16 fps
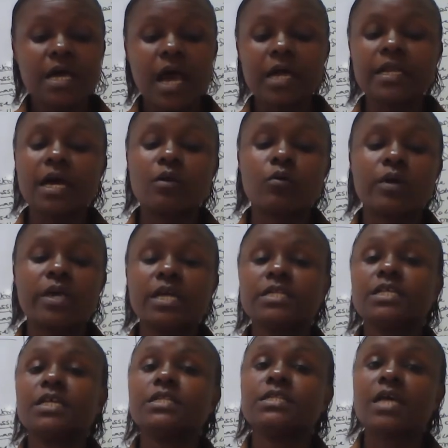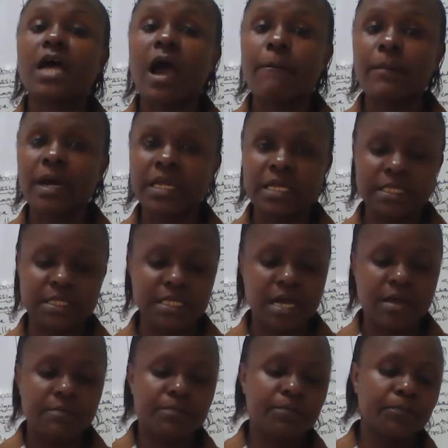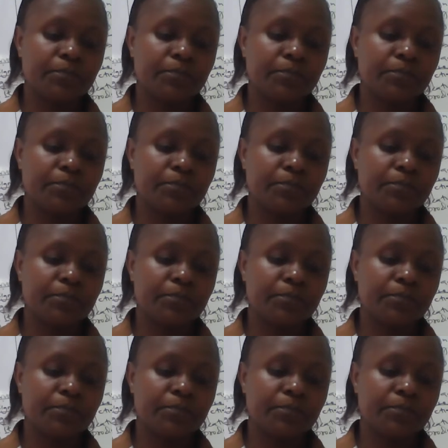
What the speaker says: and allocated a manager.